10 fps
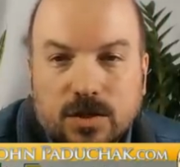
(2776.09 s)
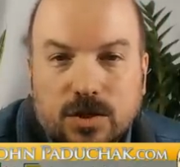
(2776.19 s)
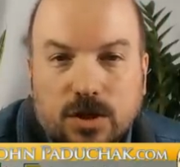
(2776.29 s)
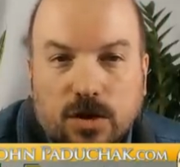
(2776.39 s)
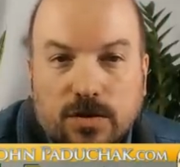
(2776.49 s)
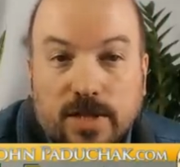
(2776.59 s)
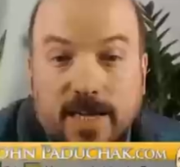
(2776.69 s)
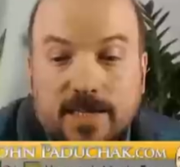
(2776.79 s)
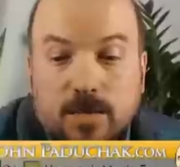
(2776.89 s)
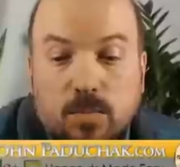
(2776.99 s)
So
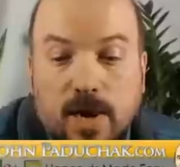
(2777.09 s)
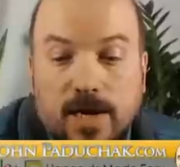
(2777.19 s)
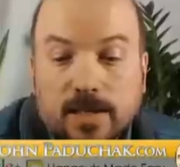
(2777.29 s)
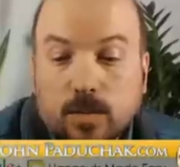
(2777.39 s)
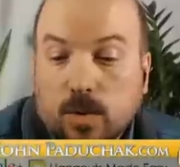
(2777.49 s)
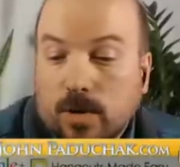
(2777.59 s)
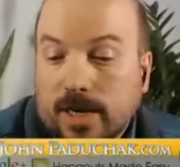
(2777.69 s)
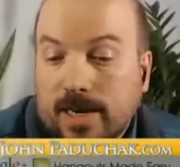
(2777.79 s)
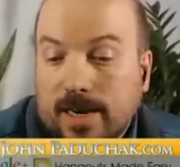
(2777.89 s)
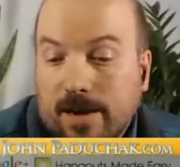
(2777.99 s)
that's the product that we're
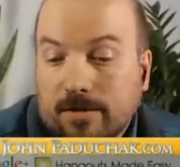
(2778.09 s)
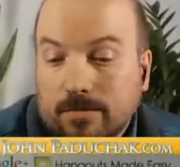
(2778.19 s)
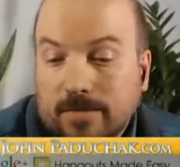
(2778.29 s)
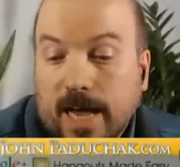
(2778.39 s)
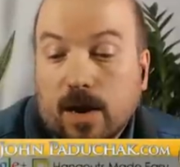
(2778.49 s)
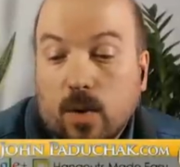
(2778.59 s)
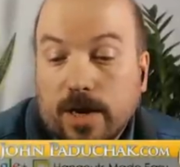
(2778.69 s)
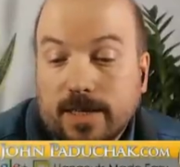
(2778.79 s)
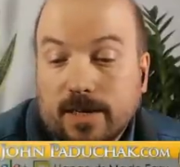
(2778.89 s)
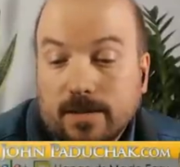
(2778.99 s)
working on now. Not
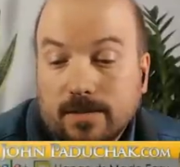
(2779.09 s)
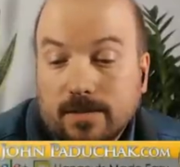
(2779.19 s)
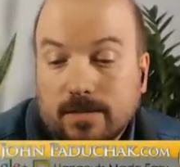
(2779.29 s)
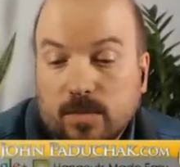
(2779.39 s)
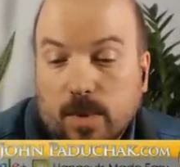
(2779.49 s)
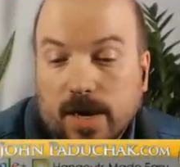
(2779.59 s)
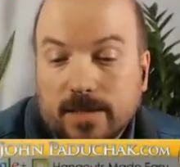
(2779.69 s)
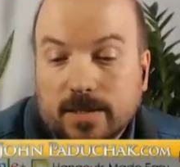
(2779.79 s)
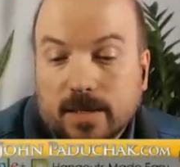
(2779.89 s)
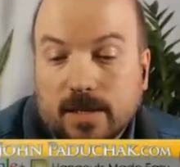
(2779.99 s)
quite done,
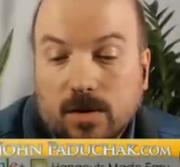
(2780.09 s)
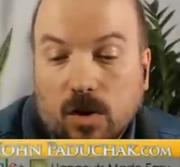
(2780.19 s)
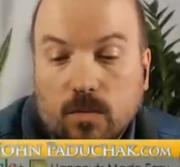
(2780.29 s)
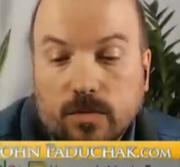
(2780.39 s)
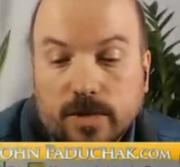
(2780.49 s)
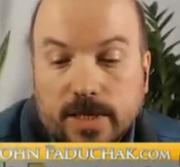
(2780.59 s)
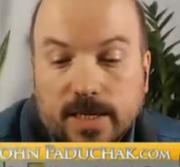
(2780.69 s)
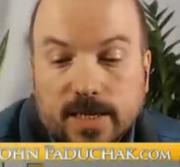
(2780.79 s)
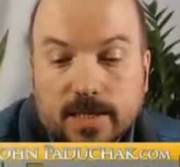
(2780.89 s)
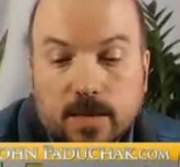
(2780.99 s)
but hopefully in
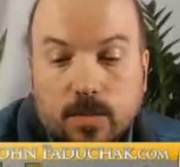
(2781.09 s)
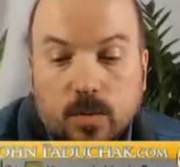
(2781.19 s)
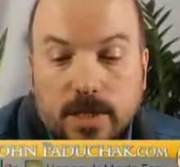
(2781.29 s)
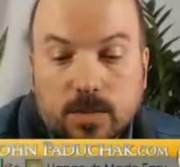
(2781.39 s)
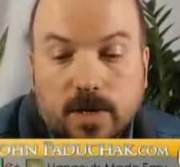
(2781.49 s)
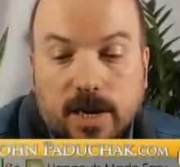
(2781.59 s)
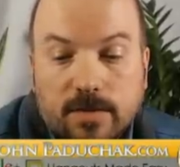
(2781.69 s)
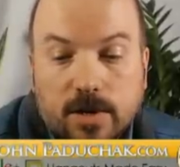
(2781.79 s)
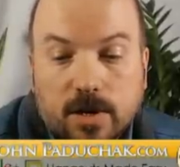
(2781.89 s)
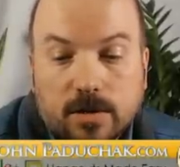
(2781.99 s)
the next couple of weeks we'll
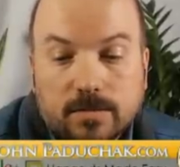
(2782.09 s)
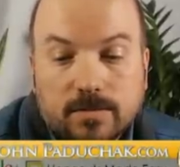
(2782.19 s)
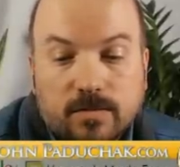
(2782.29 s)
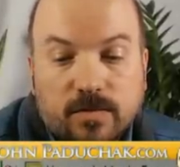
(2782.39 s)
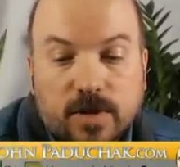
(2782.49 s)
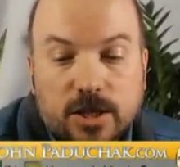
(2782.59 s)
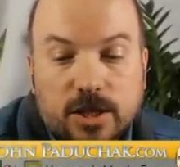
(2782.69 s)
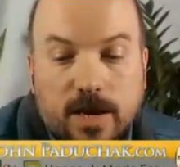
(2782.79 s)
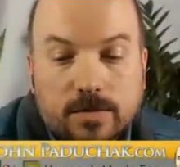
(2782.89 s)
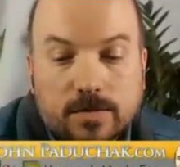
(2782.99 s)
have it all
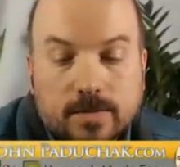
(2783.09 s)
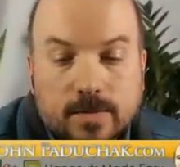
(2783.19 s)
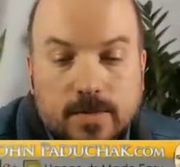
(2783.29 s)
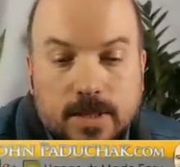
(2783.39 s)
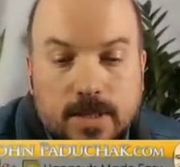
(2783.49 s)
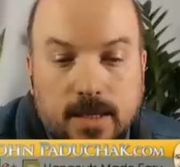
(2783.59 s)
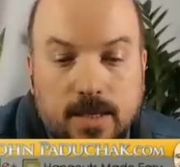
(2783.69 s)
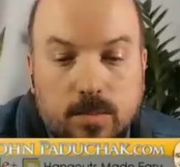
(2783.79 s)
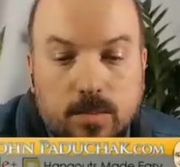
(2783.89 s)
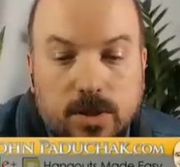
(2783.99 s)
fleshed out
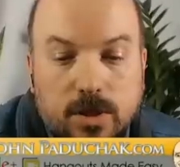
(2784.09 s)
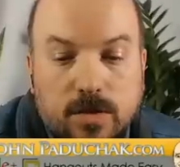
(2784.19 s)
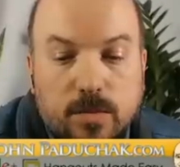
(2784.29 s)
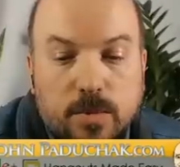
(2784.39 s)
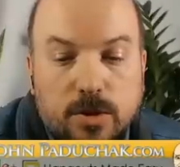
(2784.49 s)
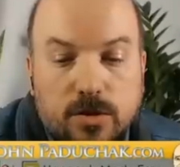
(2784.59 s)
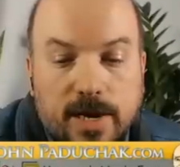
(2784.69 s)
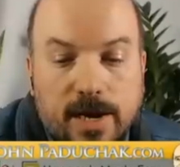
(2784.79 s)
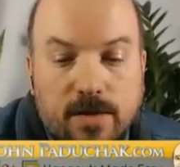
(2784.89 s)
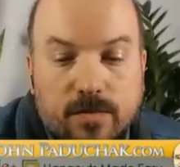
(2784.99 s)
and be looking for people to
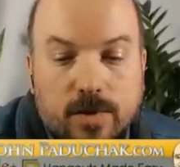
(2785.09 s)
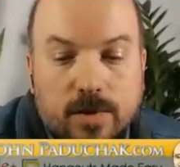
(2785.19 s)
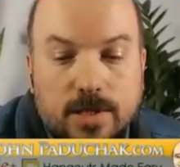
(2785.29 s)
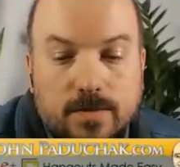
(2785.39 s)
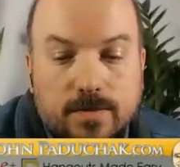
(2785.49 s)
try it out for us.